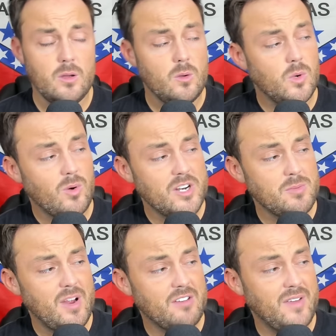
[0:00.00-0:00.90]
Well,
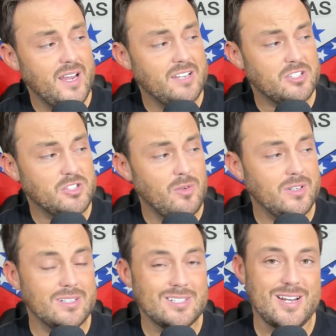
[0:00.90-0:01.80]
Razorback fans, it
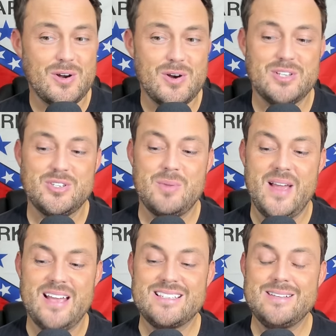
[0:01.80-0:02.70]
certainly looks like Arkansas
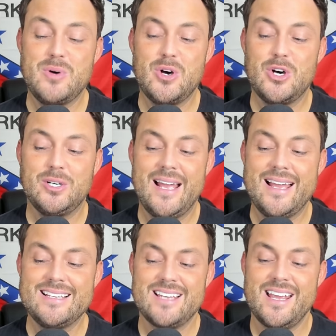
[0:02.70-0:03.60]
basketball
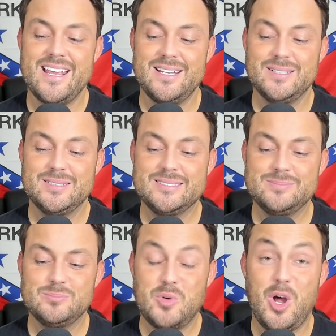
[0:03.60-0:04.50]
has a
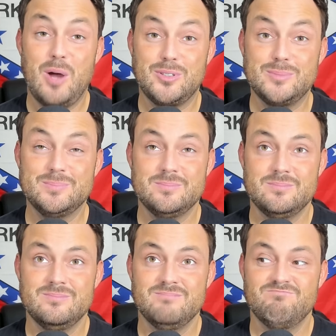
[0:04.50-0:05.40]
problem.
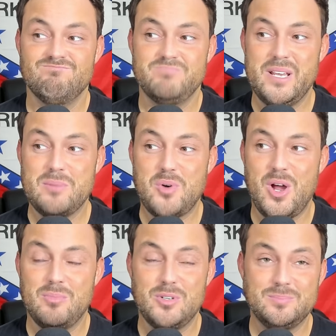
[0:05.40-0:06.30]
Big
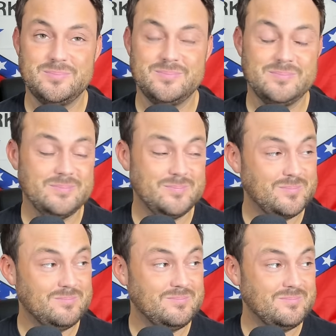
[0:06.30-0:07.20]
problem.
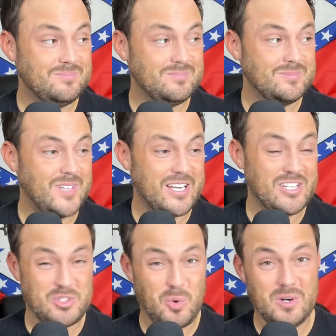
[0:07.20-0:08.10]
Like
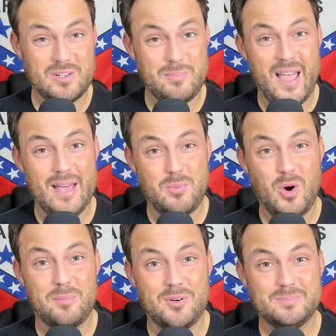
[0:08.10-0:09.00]
historically bad
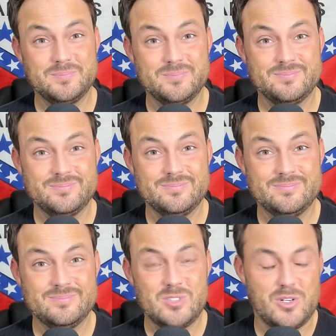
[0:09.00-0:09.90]
problem.
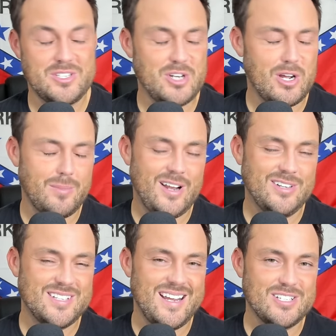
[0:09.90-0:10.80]
So let's talk about it
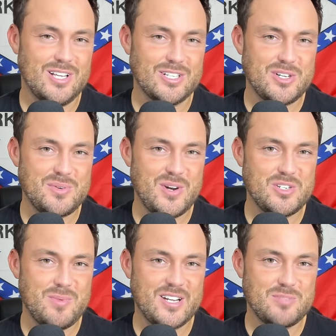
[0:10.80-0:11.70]
on today's Locked On
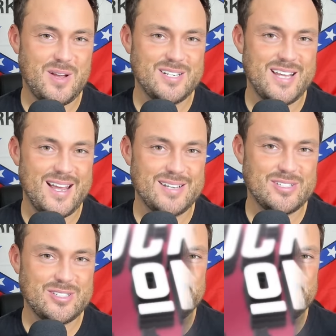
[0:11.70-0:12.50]
Razorbacks podcast.